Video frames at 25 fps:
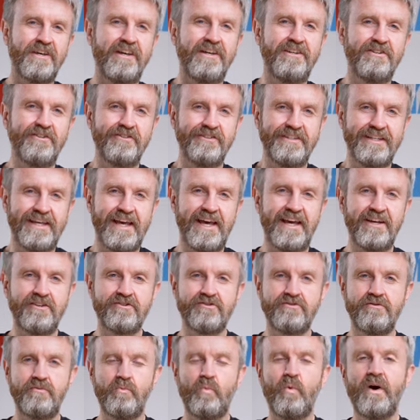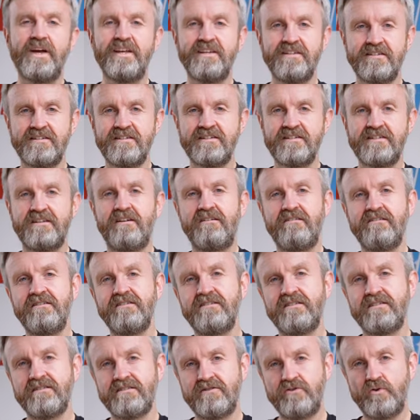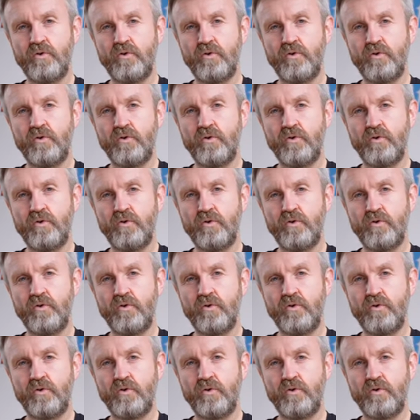keen on the extra weight and size that's